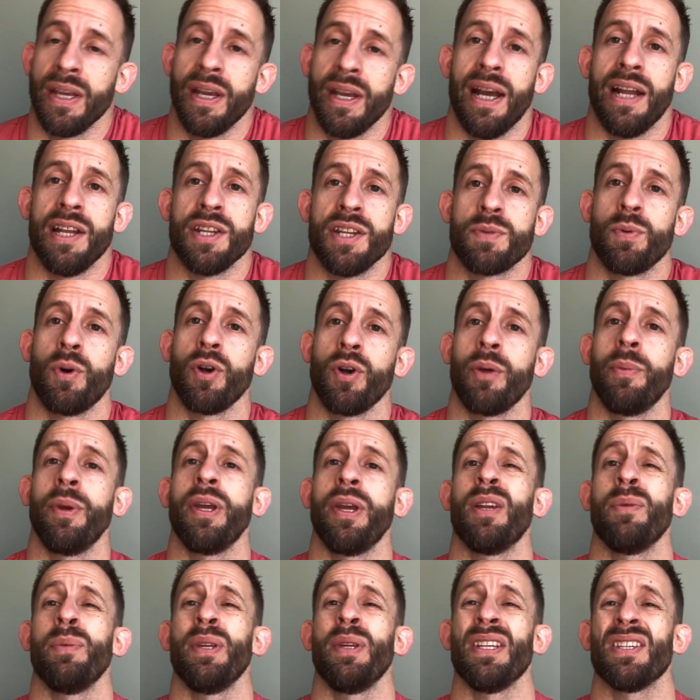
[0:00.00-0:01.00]
And it's what we're
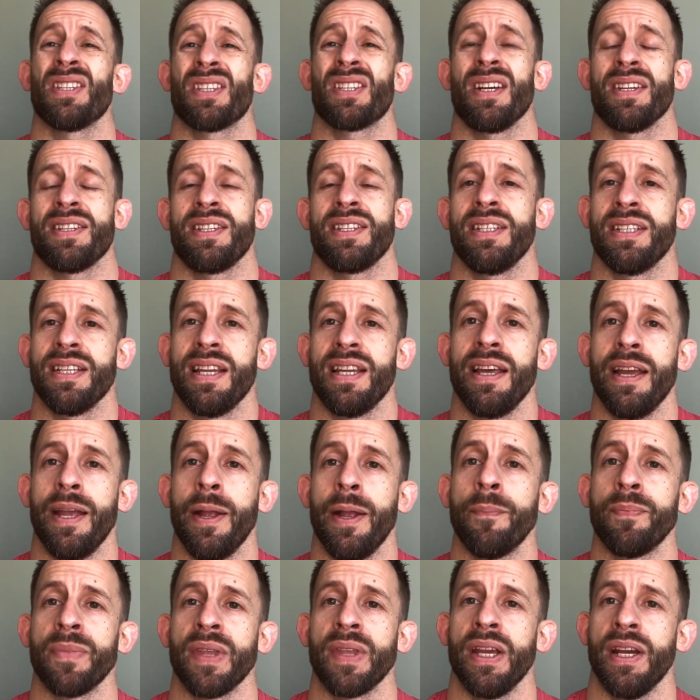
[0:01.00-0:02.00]
going to be discussing today.
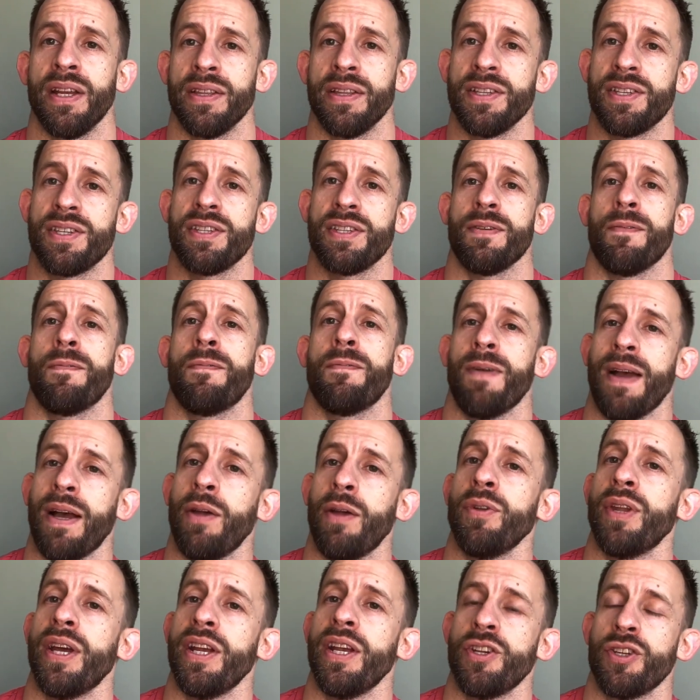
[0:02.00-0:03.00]
This is a
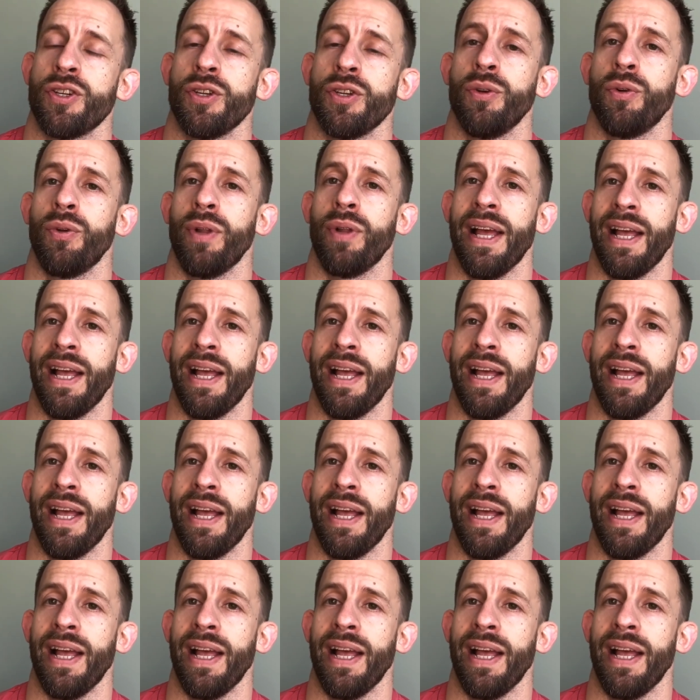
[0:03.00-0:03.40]
foundational